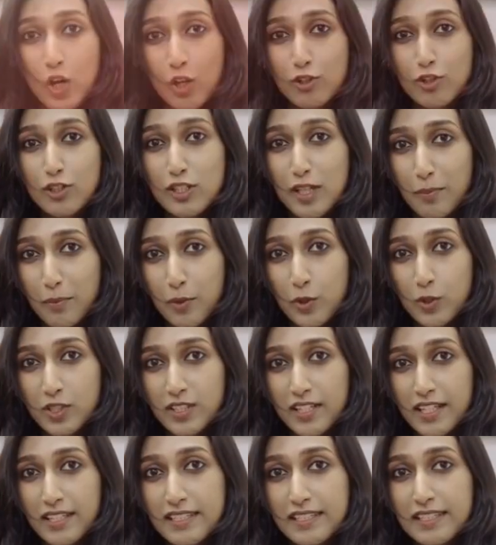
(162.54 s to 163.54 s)
also
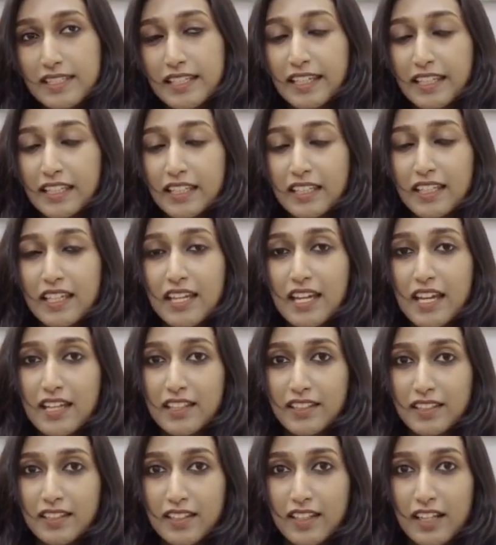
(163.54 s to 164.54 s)
supports us in
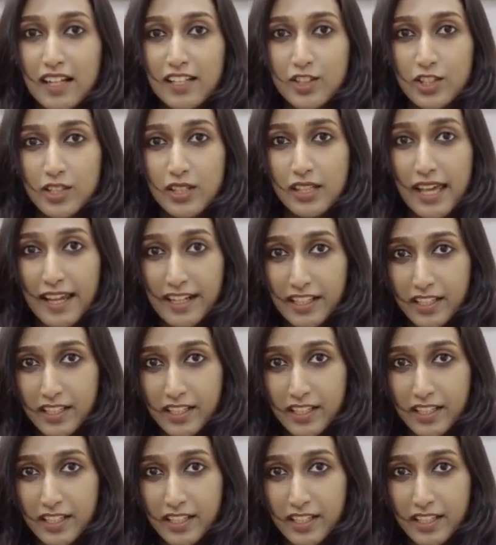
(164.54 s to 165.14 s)
the cultural